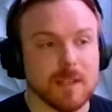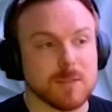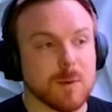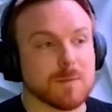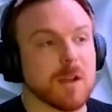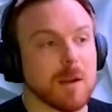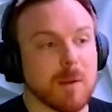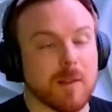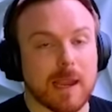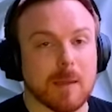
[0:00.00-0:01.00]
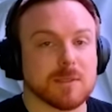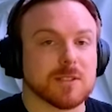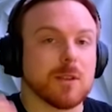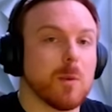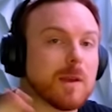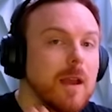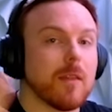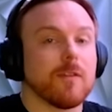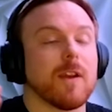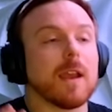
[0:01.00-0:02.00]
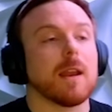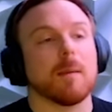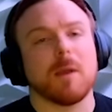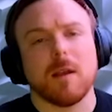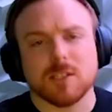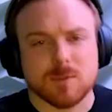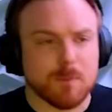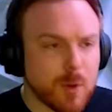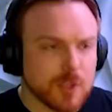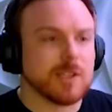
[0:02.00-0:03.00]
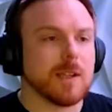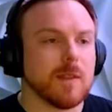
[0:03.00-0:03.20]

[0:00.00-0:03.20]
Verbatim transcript: is what I'm talking about. Like I'm slowing down the fight. I'm not just pushing in